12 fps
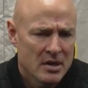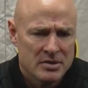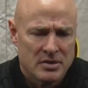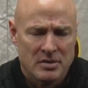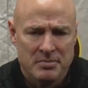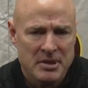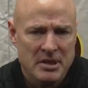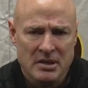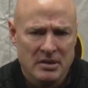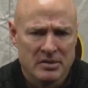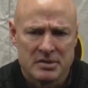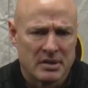So to me,
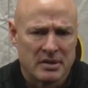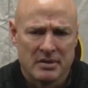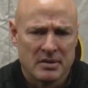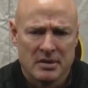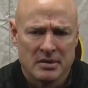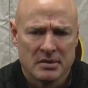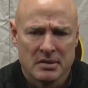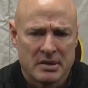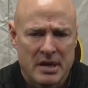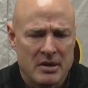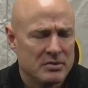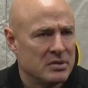he looks like a
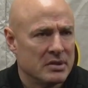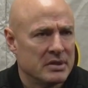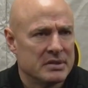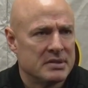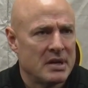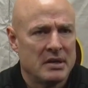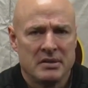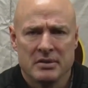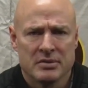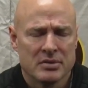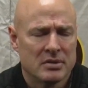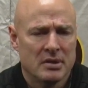guy who's going to get signed
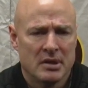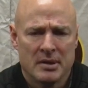here,